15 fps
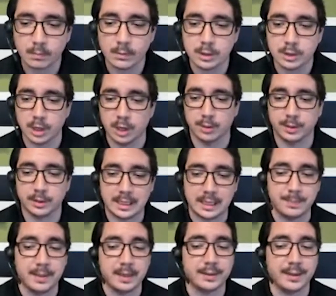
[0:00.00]
So
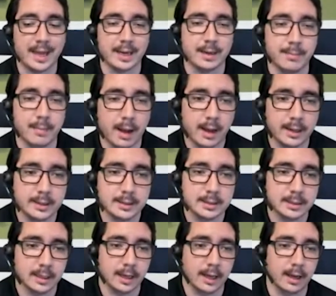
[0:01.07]
keeping that in mind,
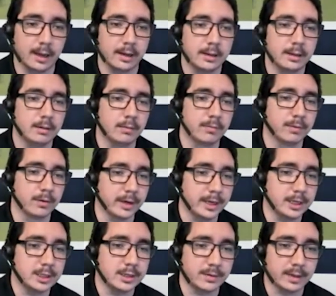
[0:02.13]
for
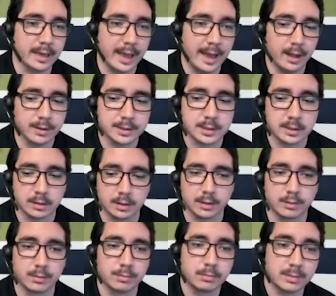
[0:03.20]
each of the CALs, or
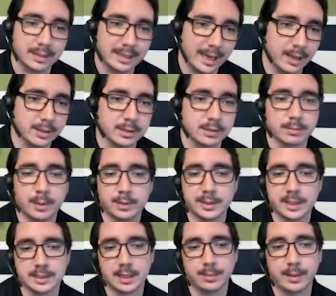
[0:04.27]
the CALs and remote
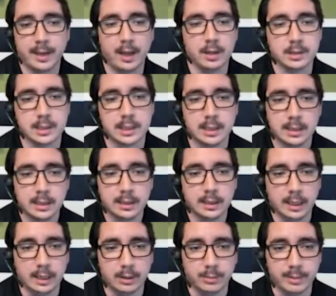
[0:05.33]
desktop CALs,
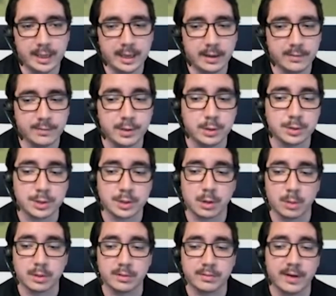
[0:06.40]
we have user
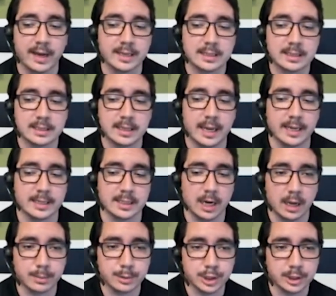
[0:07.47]
or device as an
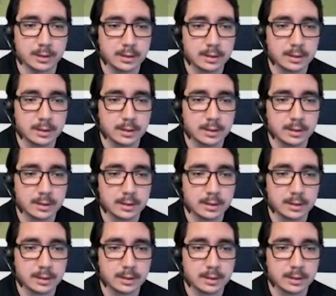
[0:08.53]
option.